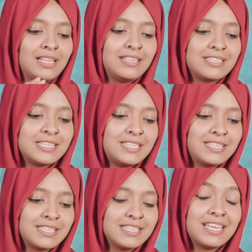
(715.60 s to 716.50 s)
this
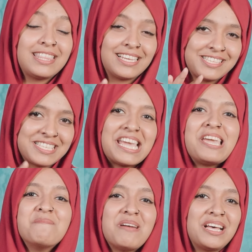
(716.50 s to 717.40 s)
is the
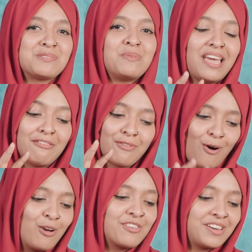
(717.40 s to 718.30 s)
same as we have
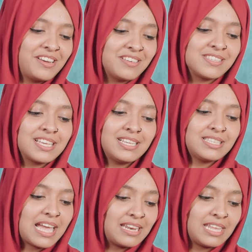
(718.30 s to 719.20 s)
already
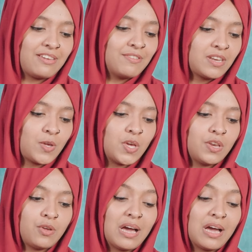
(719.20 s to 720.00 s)
discussed, and even here you